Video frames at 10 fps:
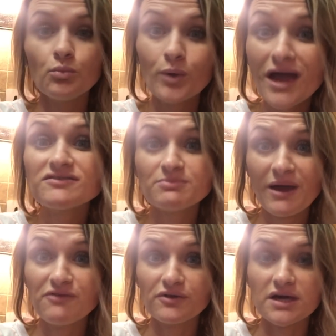we have to
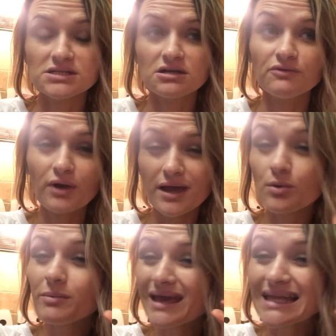pay for that stuff, okay?
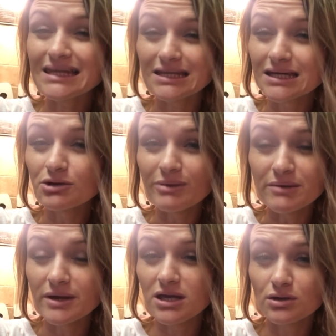And we make a little
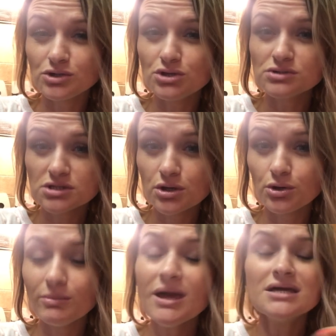bit of money on
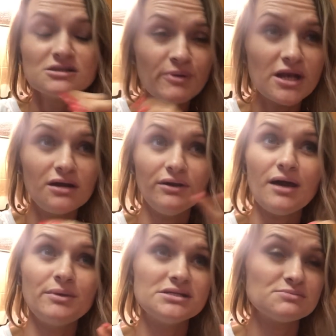YouTube, depending on
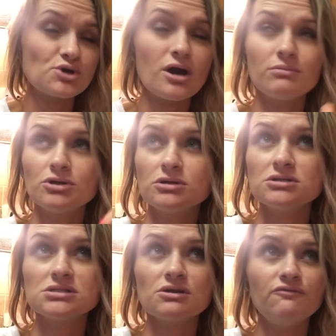how many
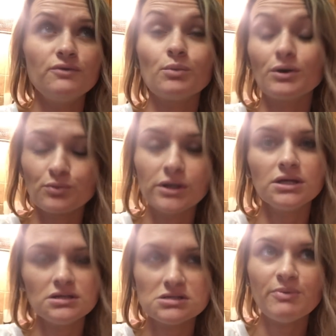subscribers, well,
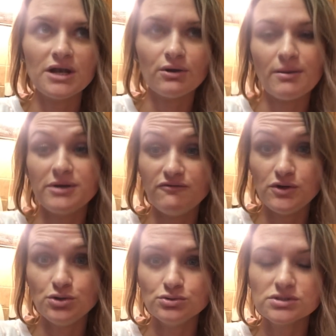really depending on how many
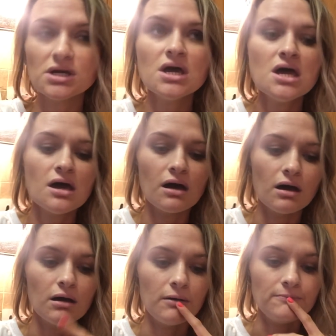views.
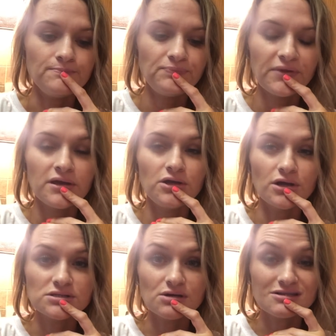You
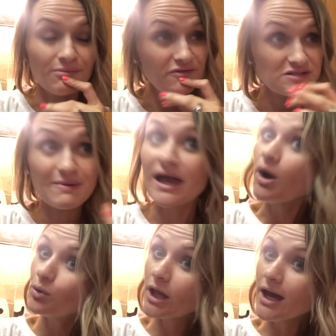know, so some of us make a
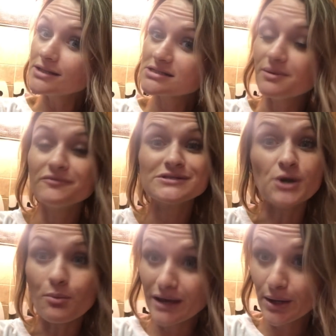whole lot, some of us
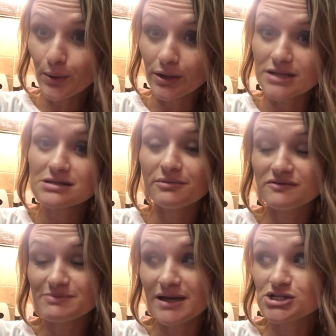don't make a whole lot, some
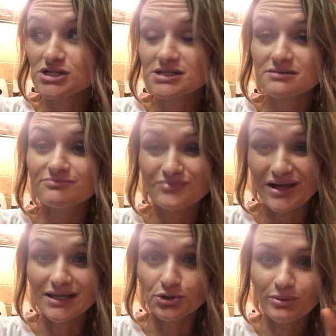of us make just
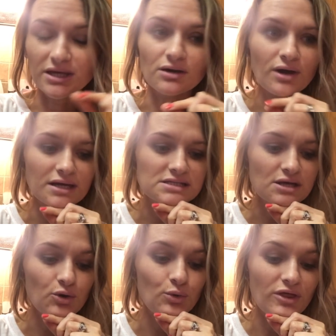a little bit, okay?
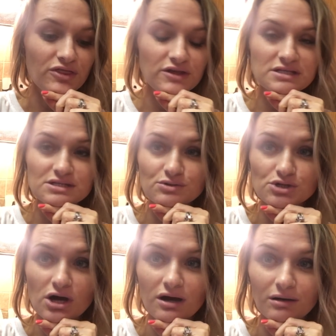So this new
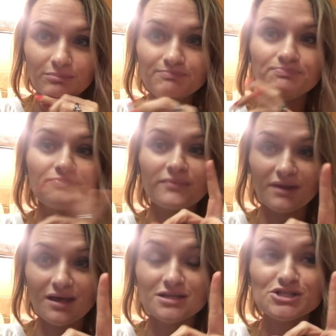job,
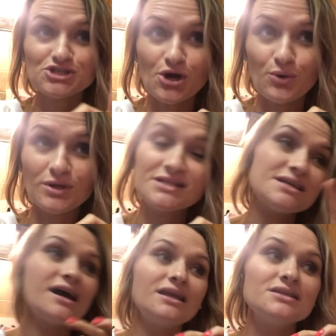so
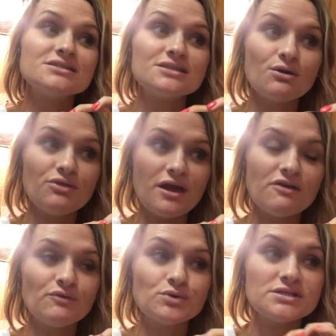excited, so
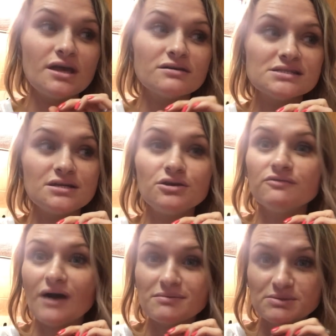thankful. So y'all send
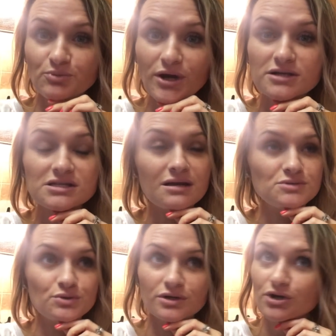good vibes and prayers that
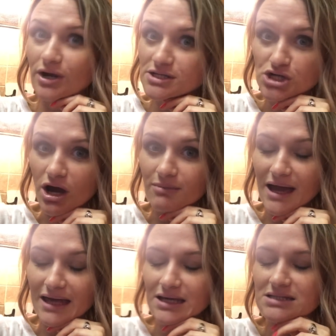I'm doing a great job
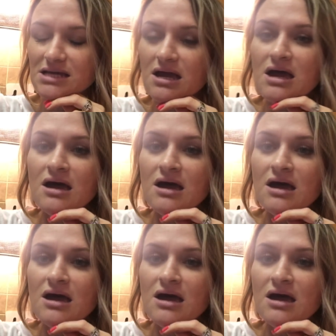at it.